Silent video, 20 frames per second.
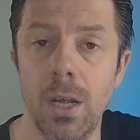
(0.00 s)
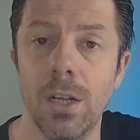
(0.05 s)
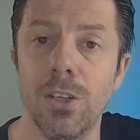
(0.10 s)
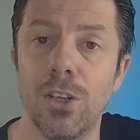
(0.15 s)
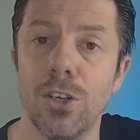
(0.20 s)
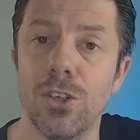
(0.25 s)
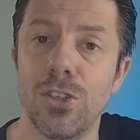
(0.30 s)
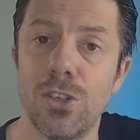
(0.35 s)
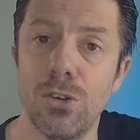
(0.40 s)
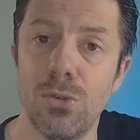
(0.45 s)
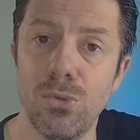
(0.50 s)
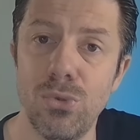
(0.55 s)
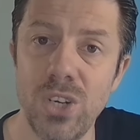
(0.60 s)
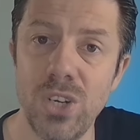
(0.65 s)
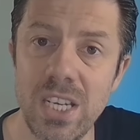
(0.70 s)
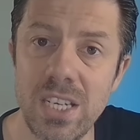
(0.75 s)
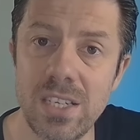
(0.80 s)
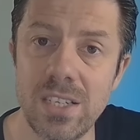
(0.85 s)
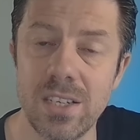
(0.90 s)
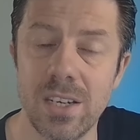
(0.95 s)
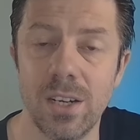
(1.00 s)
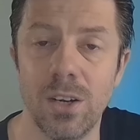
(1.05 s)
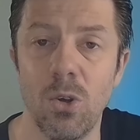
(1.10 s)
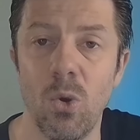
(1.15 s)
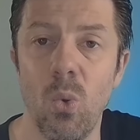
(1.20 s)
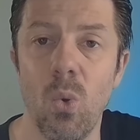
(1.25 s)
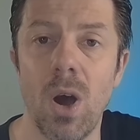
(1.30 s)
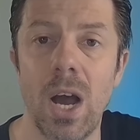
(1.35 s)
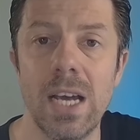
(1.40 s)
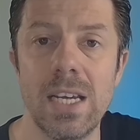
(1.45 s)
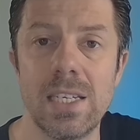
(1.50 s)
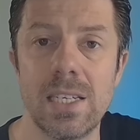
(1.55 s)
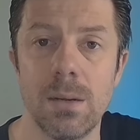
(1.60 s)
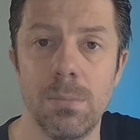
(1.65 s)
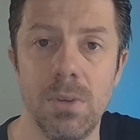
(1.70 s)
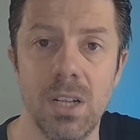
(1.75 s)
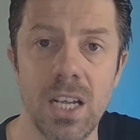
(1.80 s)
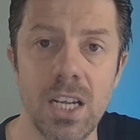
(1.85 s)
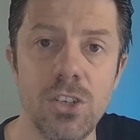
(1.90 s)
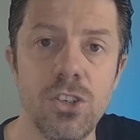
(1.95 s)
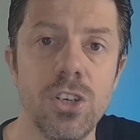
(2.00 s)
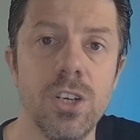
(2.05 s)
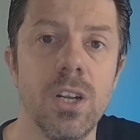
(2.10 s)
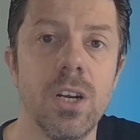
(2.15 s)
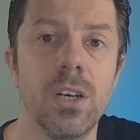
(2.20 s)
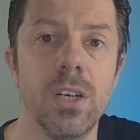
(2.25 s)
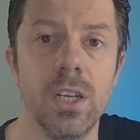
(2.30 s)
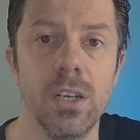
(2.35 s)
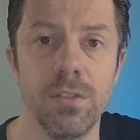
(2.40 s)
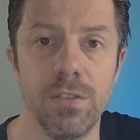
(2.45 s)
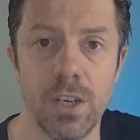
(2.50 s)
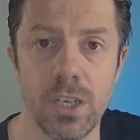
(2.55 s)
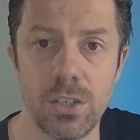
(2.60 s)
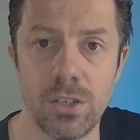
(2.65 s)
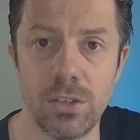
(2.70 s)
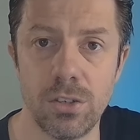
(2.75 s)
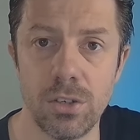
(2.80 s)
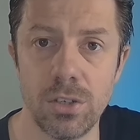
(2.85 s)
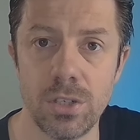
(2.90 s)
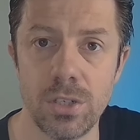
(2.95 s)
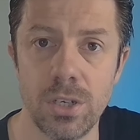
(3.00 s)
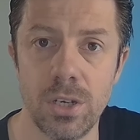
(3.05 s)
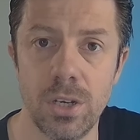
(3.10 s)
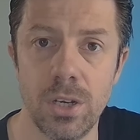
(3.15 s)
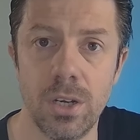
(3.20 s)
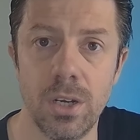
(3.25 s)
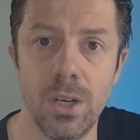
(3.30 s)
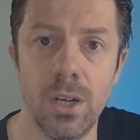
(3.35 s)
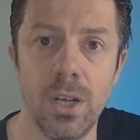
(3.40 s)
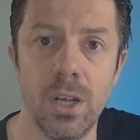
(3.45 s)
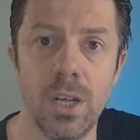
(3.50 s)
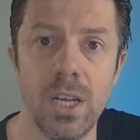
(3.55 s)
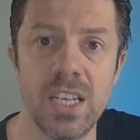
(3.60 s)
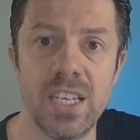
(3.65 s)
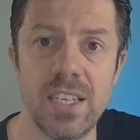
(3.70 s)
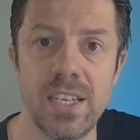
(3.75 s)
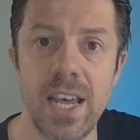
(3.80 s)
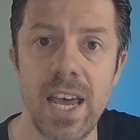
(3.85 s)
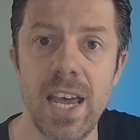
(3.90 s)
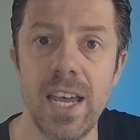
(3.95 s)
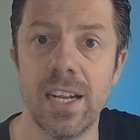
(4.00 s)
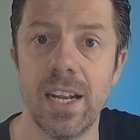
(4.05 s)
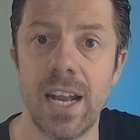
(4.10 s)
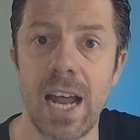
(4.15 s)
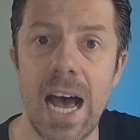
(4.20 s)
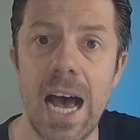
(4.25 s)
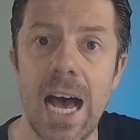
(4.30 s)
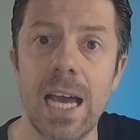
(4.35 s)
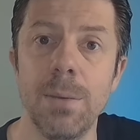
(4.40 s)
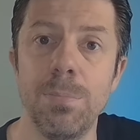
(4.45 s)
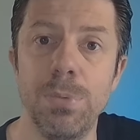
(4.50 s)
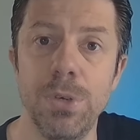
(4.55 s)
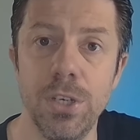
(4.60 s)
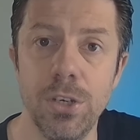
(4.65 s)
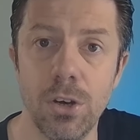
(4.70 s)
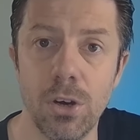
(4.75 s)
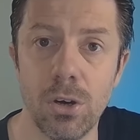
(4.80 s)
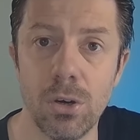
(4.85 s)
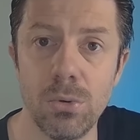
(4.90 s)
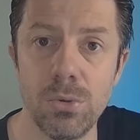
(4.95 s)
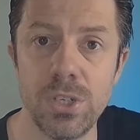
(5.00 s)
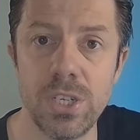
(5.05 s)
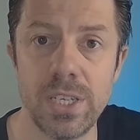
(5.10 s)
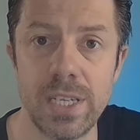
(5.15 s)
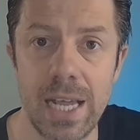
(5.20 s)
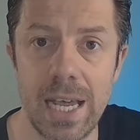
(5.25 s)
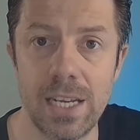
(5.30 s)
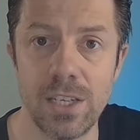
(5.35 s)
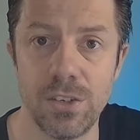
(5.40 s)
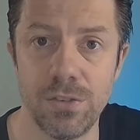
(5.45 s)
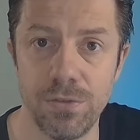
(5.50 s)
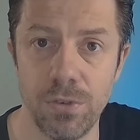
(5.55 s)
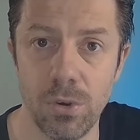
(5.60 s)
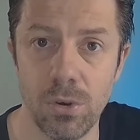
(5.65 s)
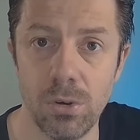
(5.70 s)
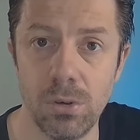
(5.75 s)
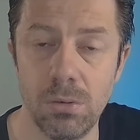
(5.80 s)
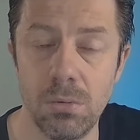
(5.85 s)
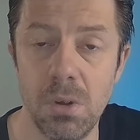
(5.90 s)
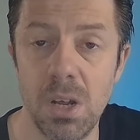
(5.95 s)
There's a reason why some legendary investors say that IPO stands for